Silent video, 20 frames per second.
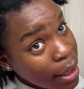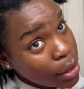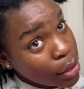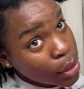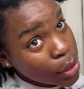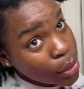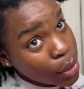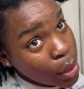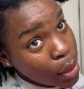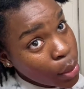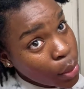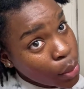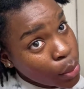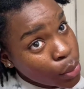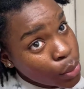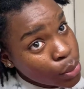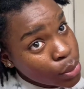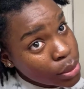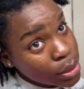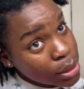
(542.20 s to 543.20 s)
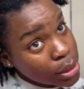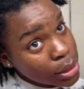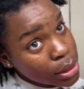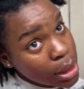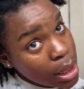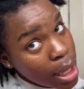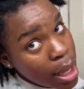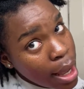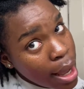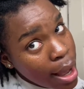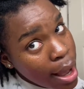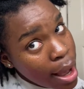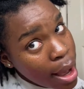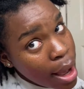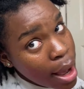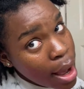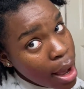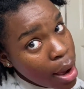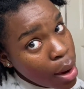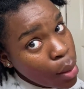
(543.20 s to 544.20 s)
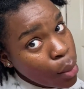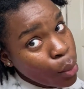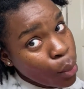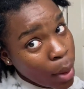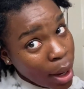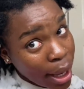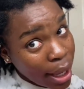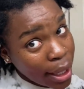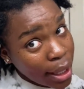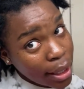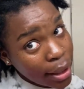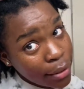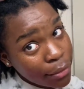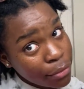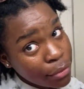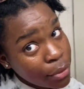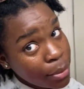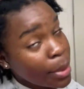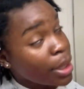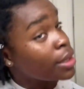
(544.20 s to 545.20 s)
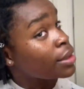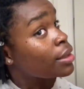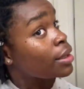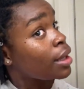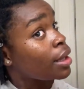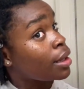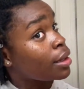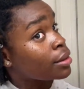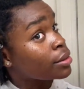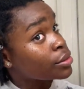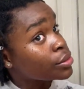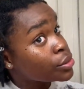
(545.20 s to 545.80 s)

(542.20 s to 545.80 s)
grows away from my locks.